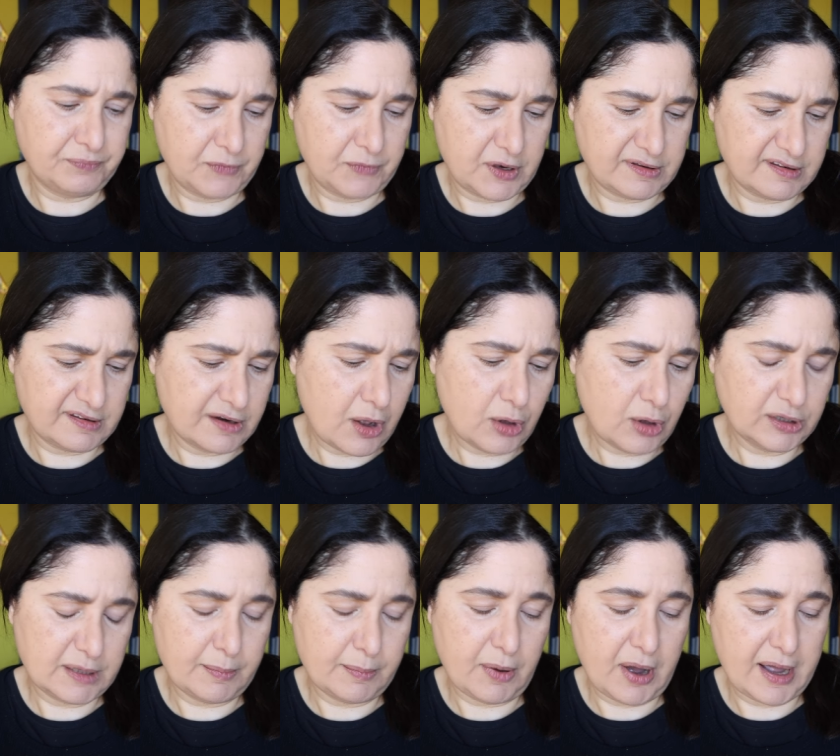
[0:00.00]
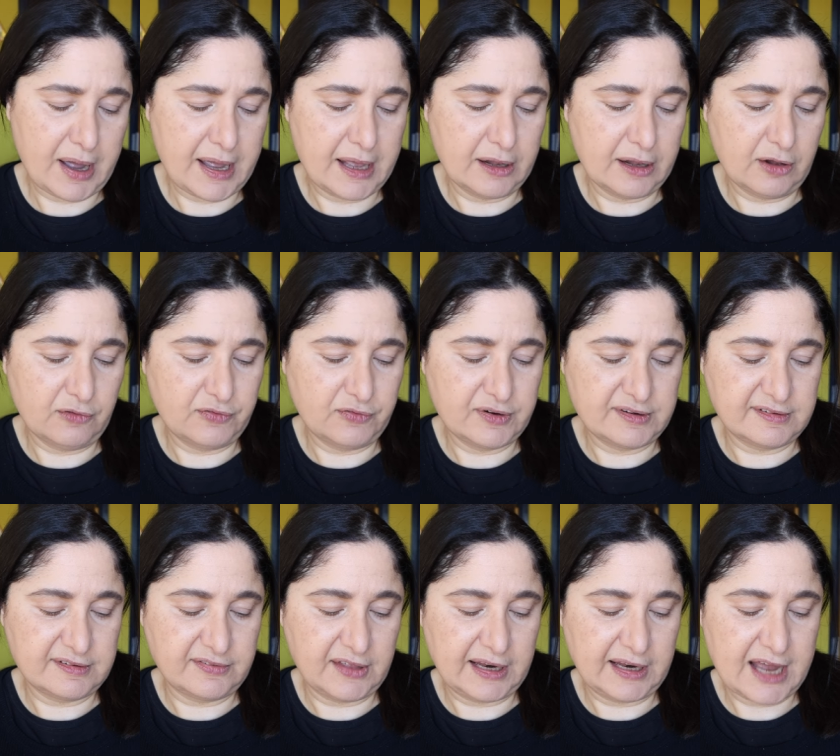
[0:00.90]
it's an oldie by e.l.f. It's
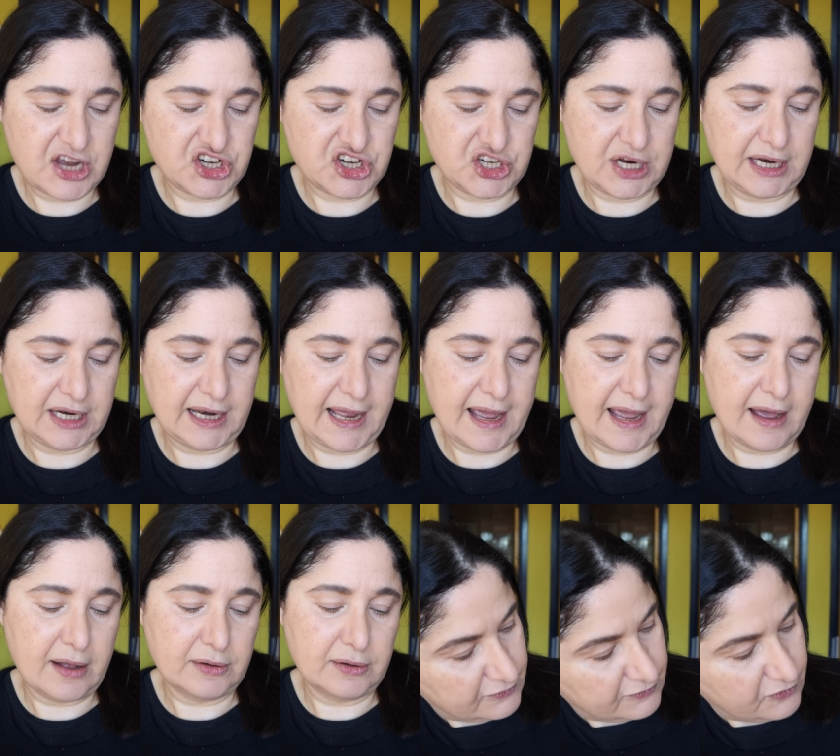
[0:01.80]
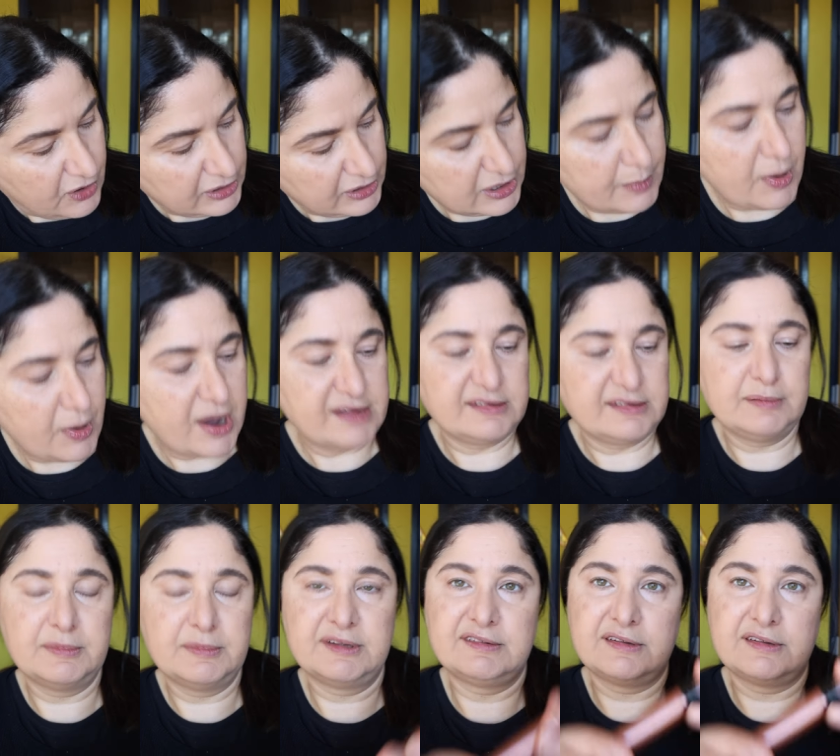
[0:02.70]
the Lash It Loud Volumizing
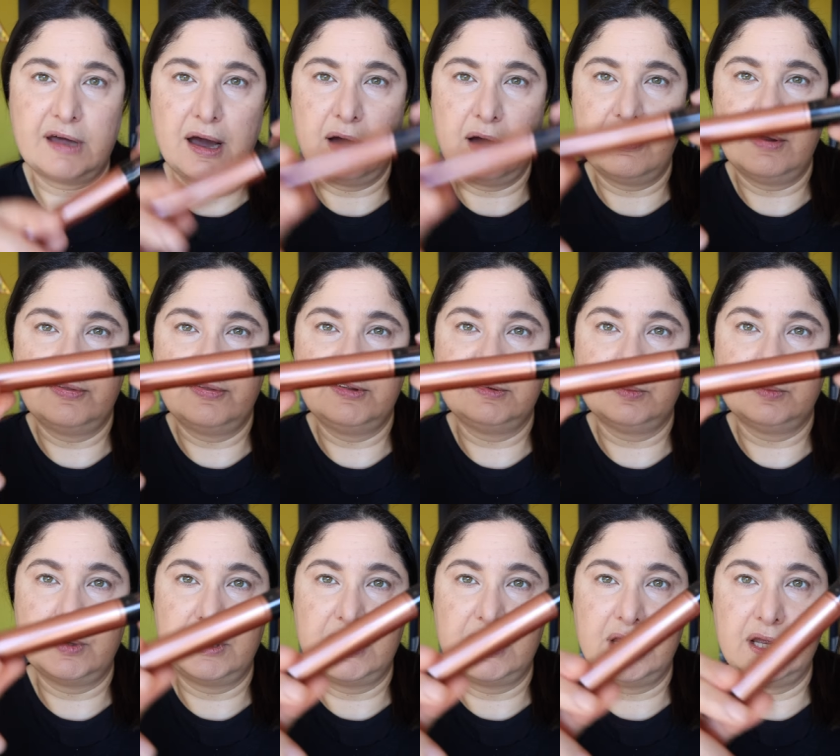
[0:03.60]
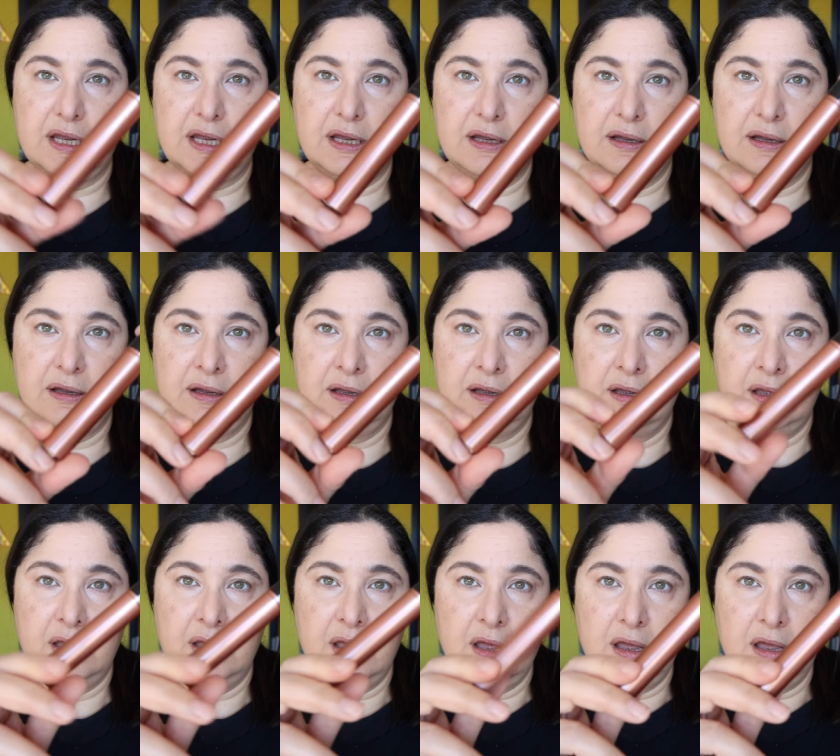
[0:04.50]
Mascara, this one here.
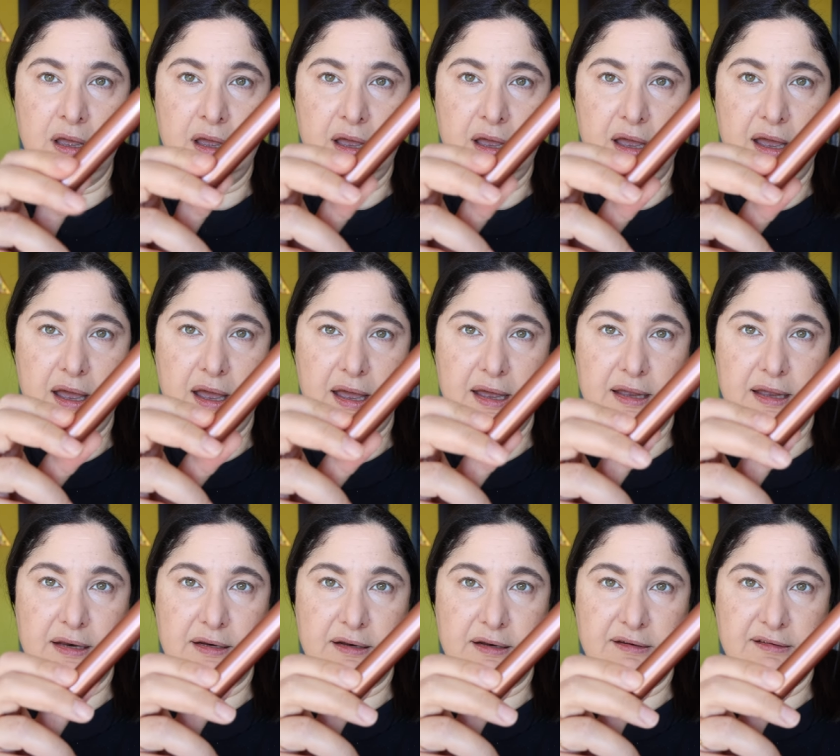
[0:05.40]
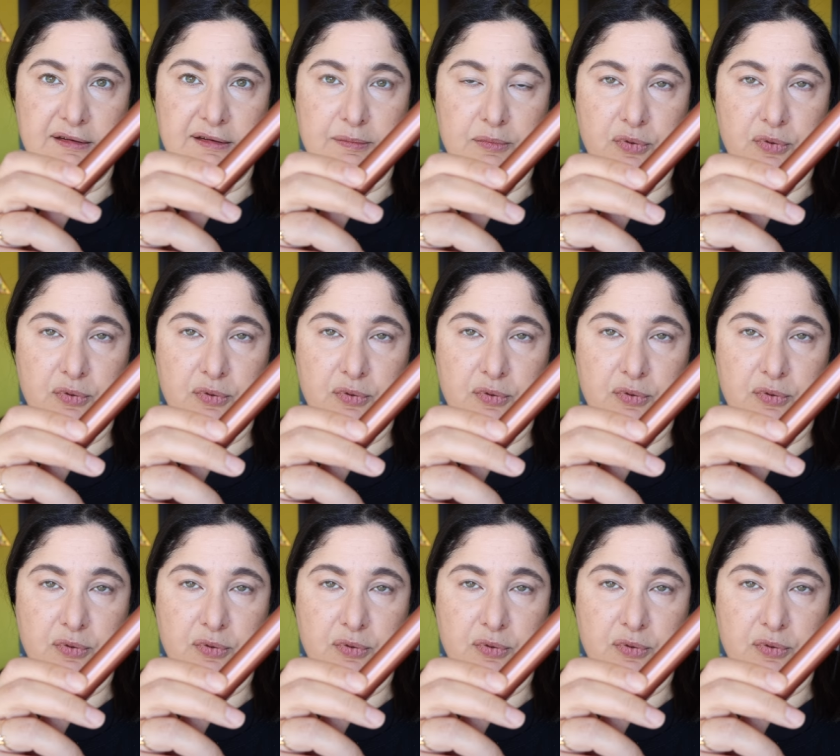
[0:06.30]
And it's in